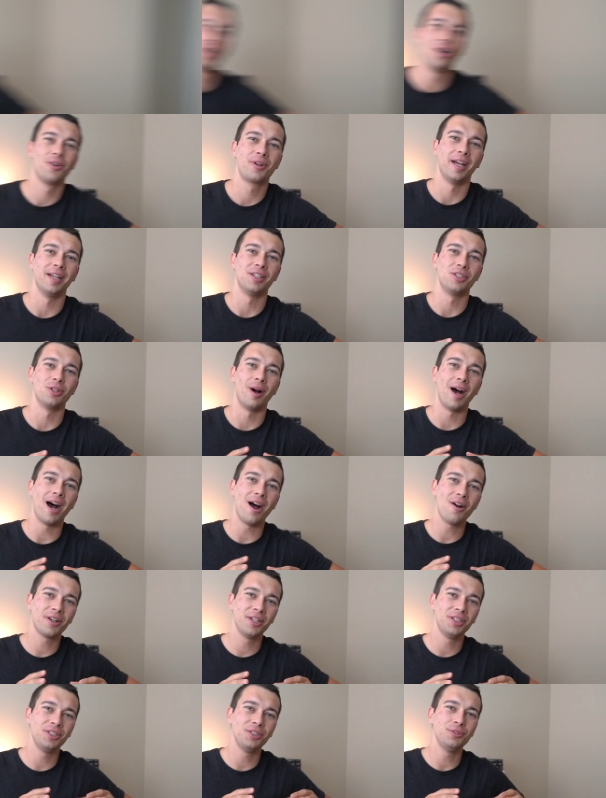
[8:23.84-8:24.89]
Okay, so
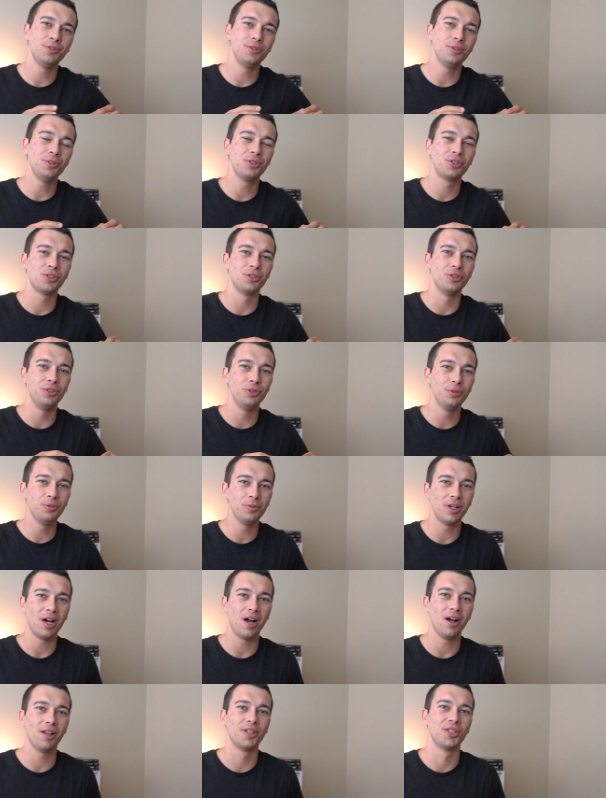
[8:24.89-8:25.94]
how can you use your new
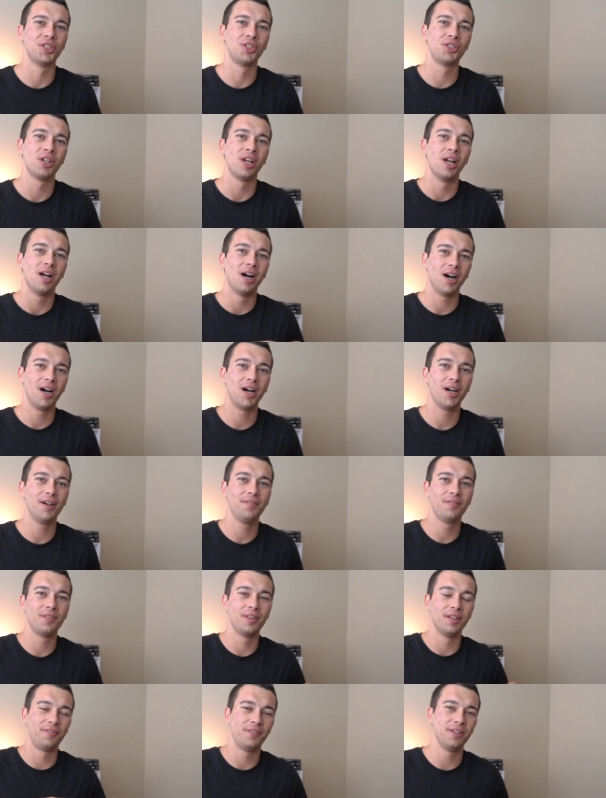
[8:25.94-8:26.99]
knowledge
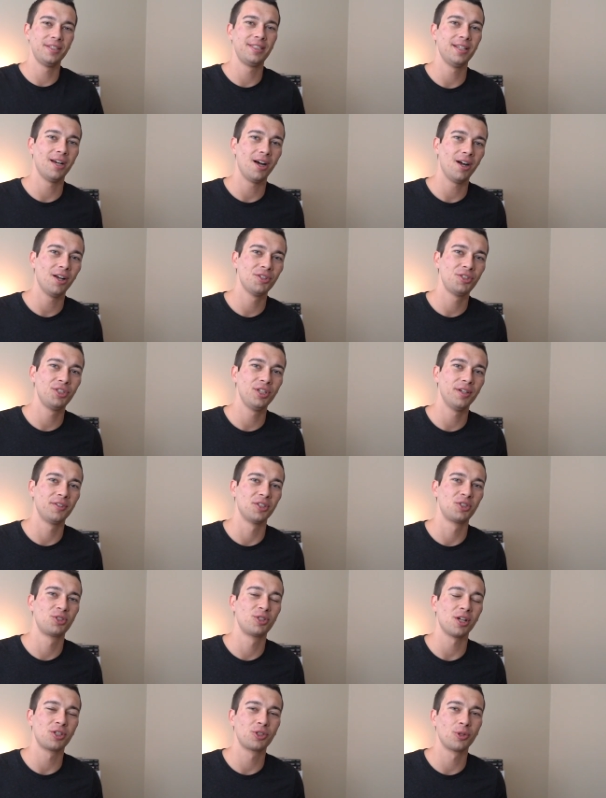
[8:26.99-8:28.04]
of the physiology of the
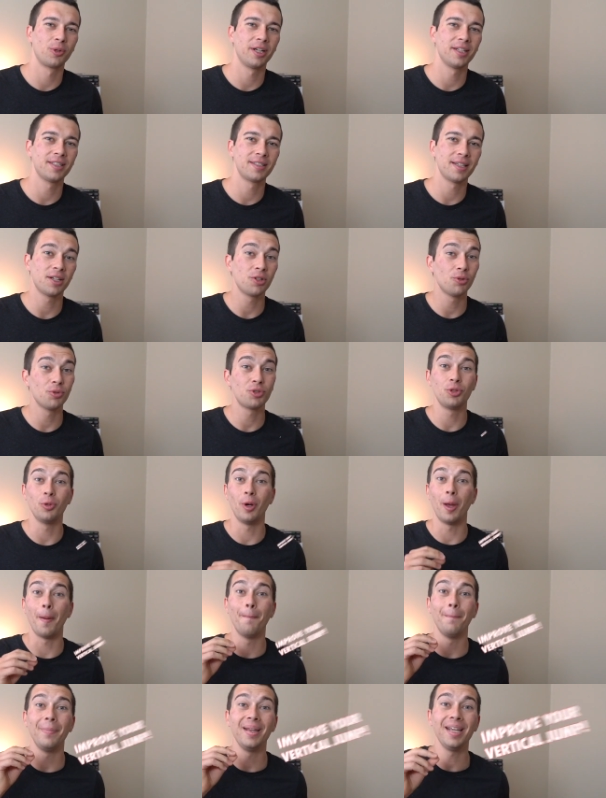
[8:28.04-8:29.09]
stretch shortening cycle
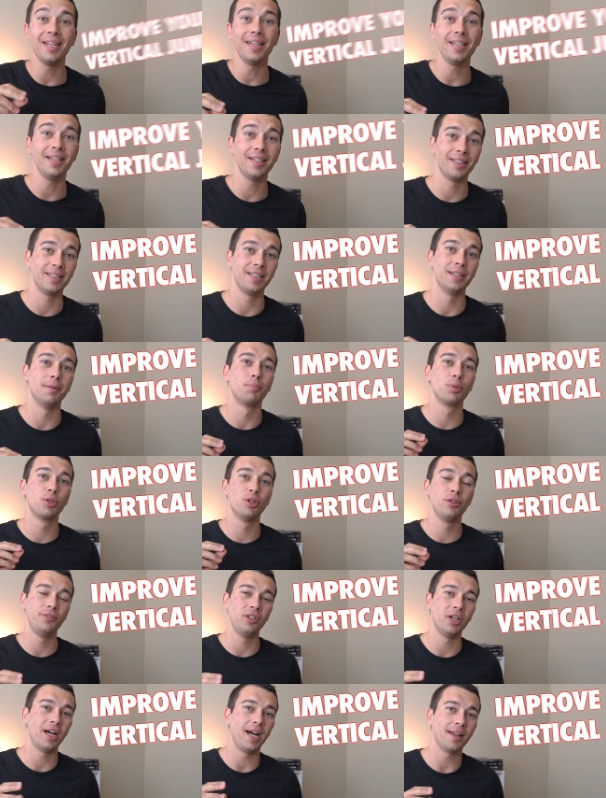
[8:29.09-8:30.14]
to immediately
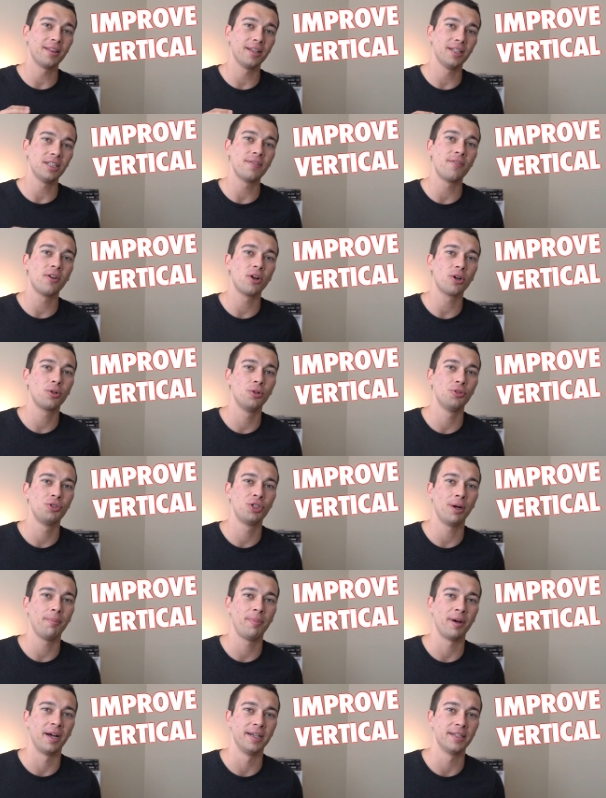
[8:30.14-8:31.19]
improve your athlete's vertical
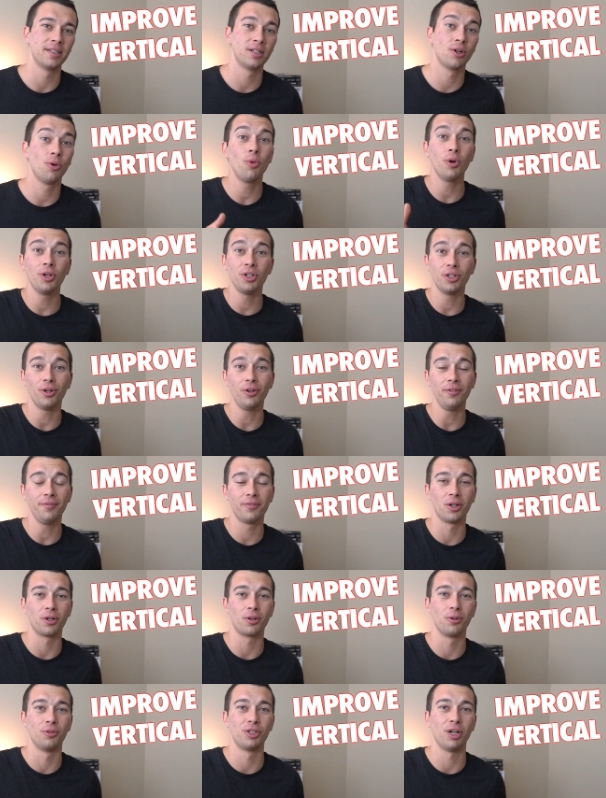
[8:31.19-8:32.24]
jump height or your own
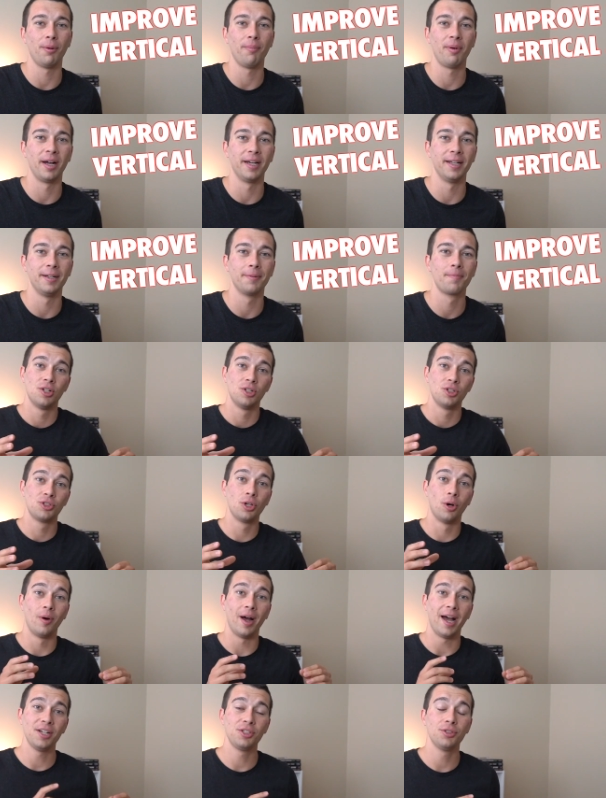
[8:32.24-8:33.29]
vertical jump height?
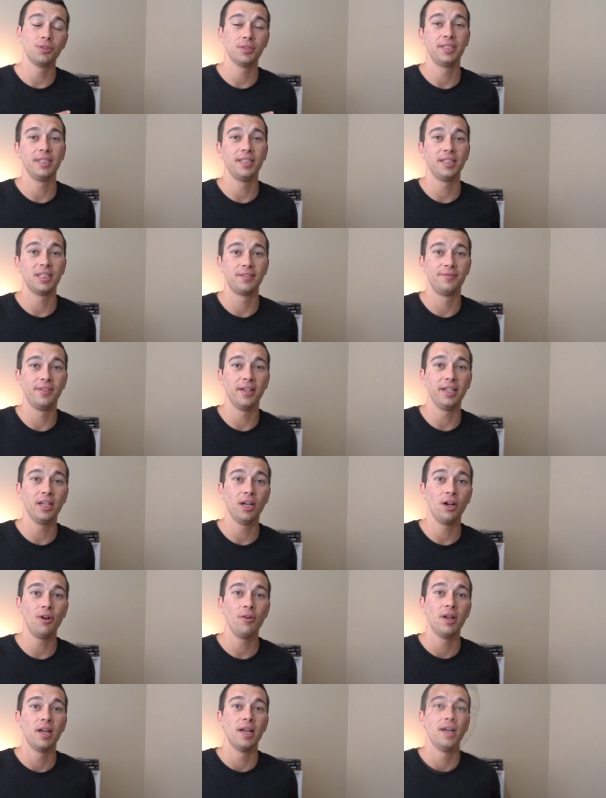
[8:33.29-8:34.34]
So as you'll see in this
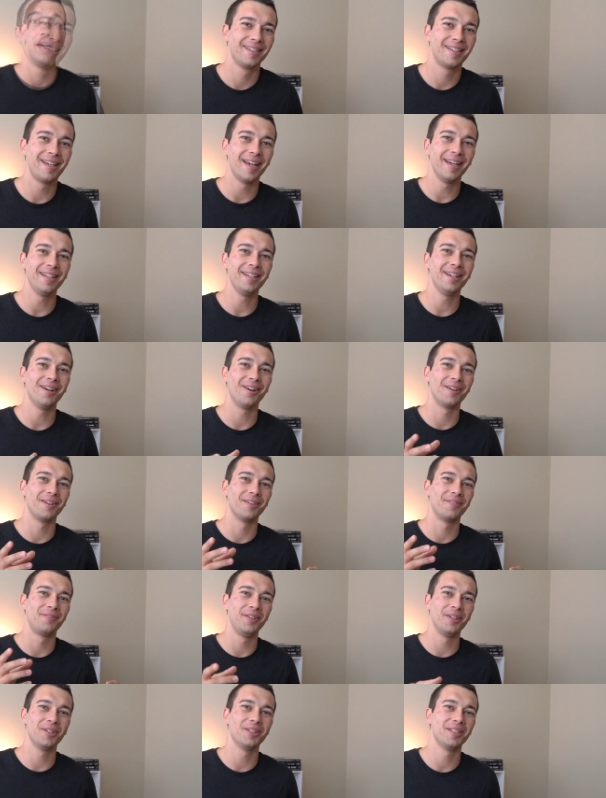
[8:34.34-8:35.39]
video, Katie, our
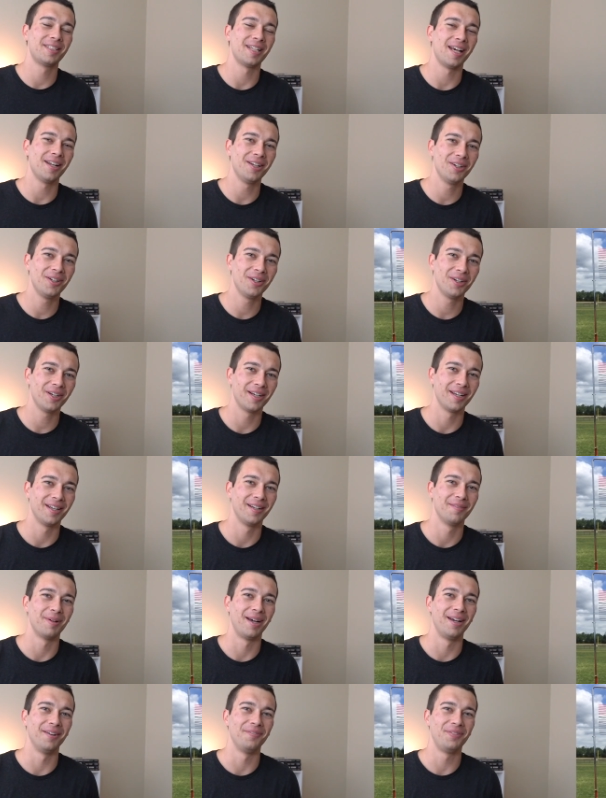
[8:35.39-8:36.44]
fearless editor
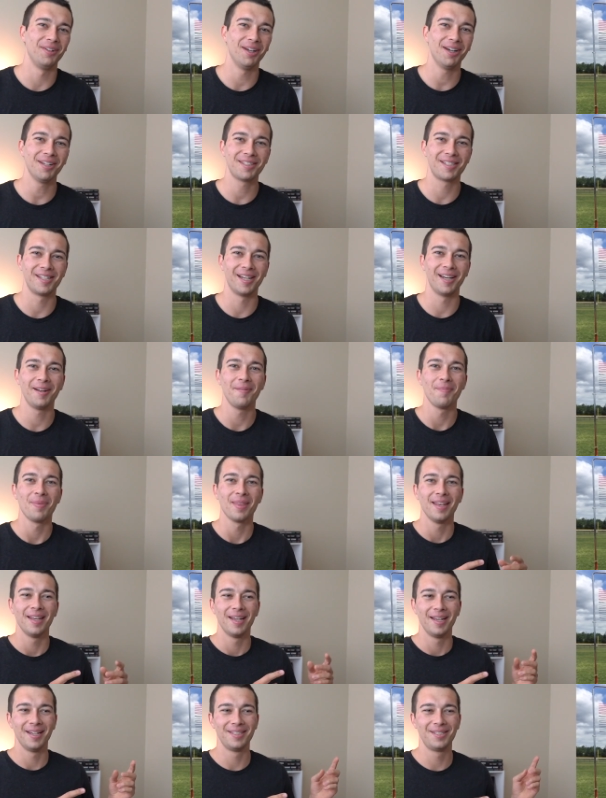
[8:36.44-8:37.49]
and my fiance,
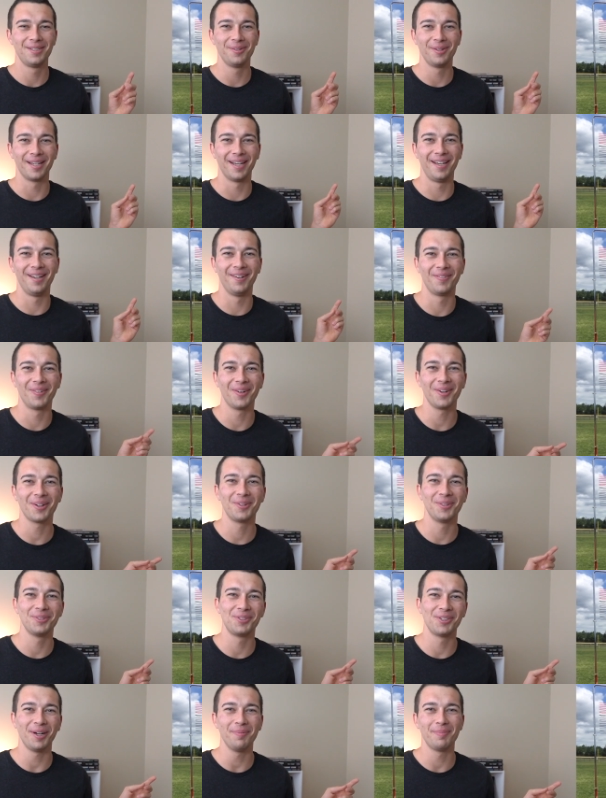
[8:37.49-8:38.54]
is doing a
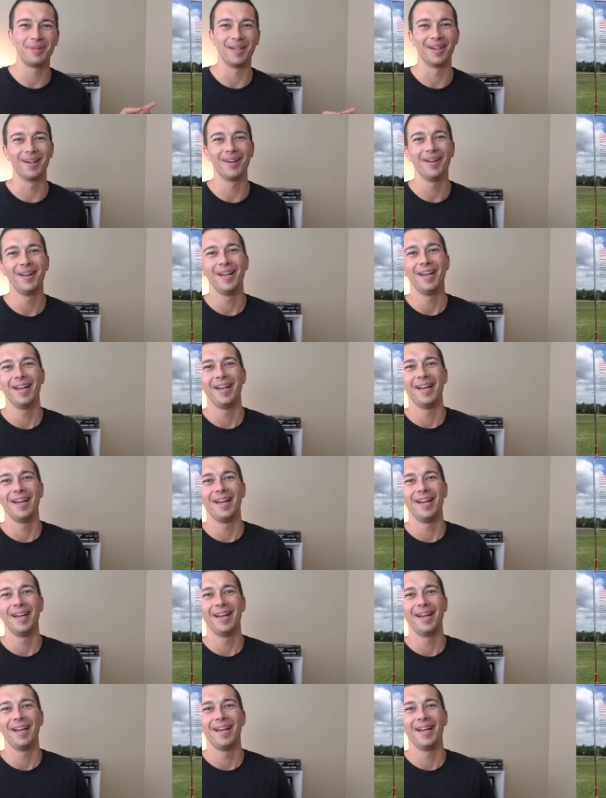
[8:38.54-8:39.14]
vertical jump here,